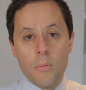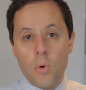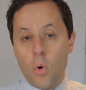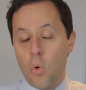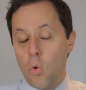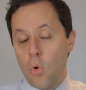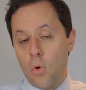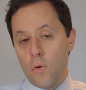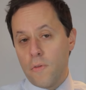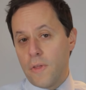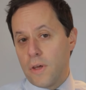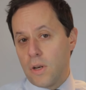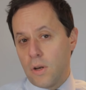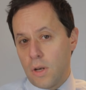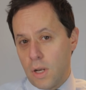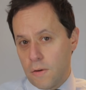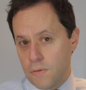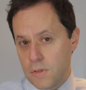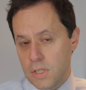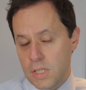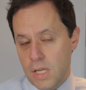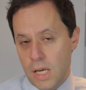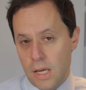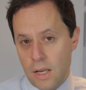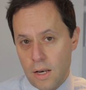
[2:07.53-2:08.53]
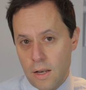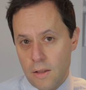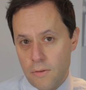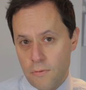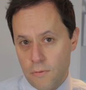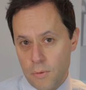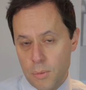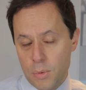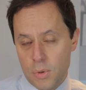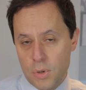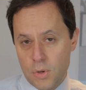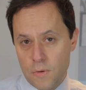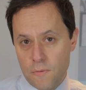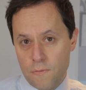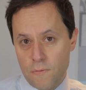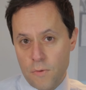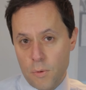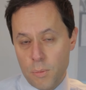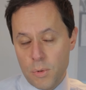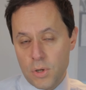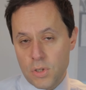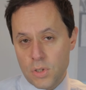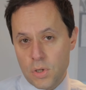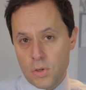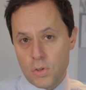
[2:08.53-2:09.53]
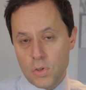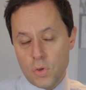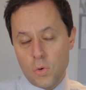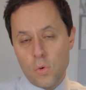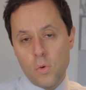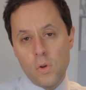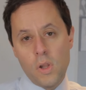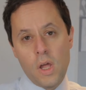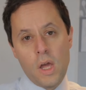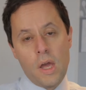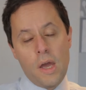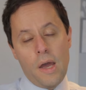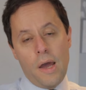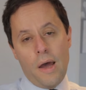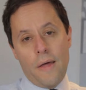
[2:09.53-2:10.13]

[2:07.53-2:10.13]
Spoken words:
or they don't have to take anything from it at all,